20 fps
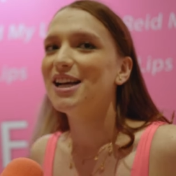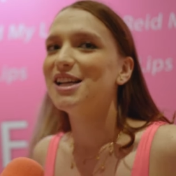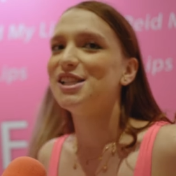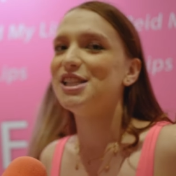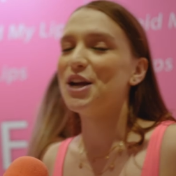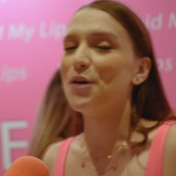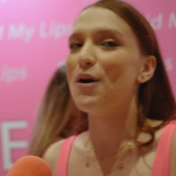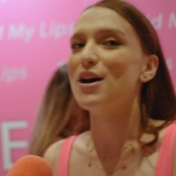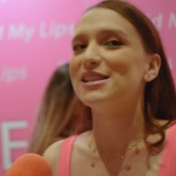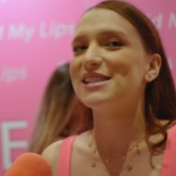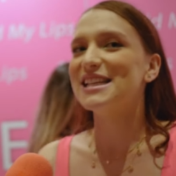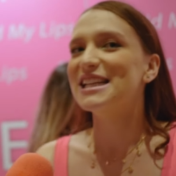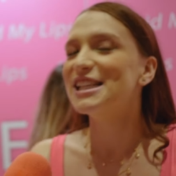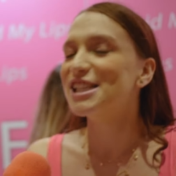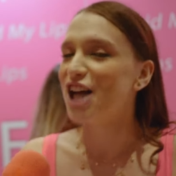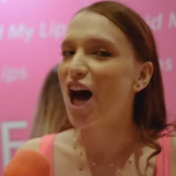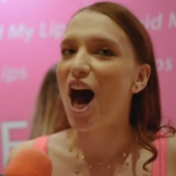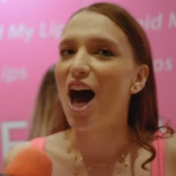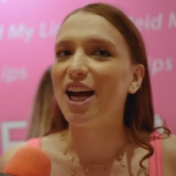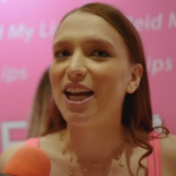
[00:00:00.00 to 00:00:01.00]
she was in
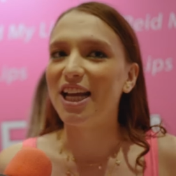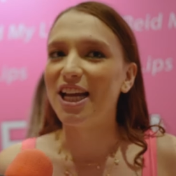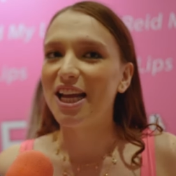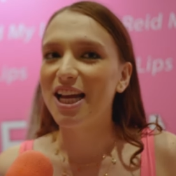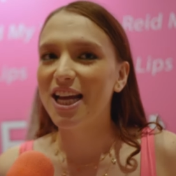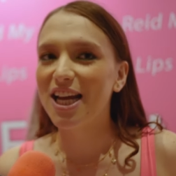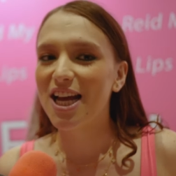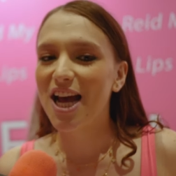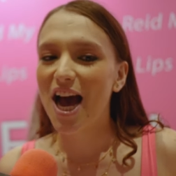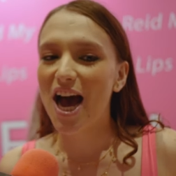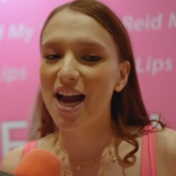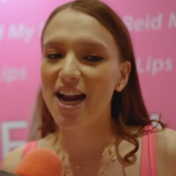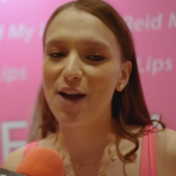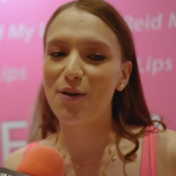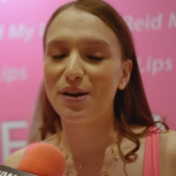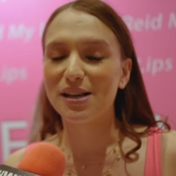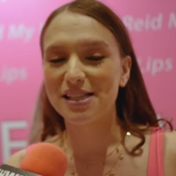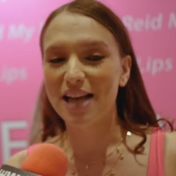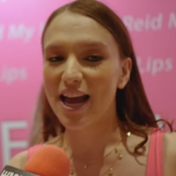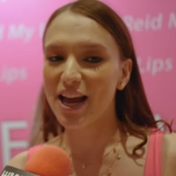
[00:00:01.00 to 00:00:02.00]
doggy, and I
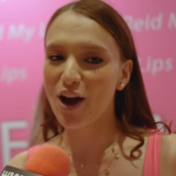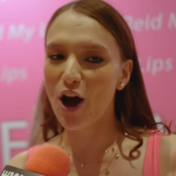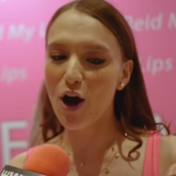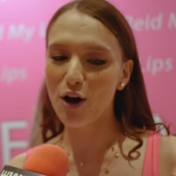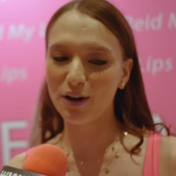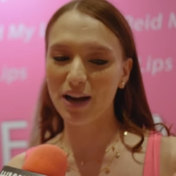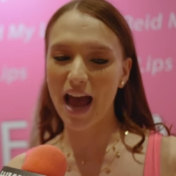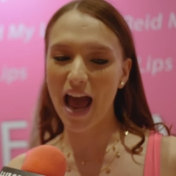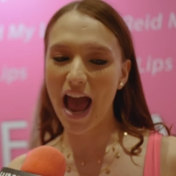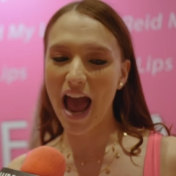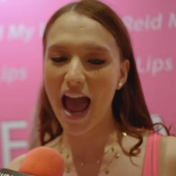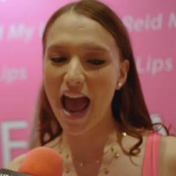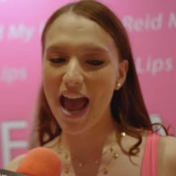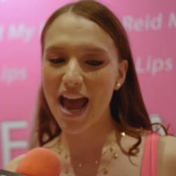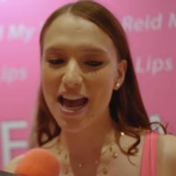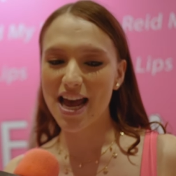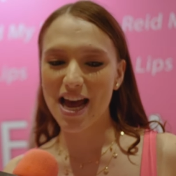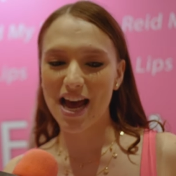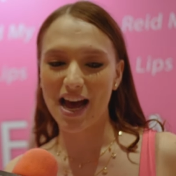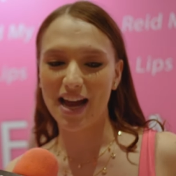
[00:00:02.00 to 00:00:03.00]
was like,
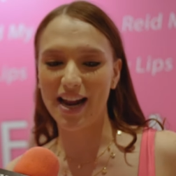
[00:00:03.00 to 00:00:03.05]
okay.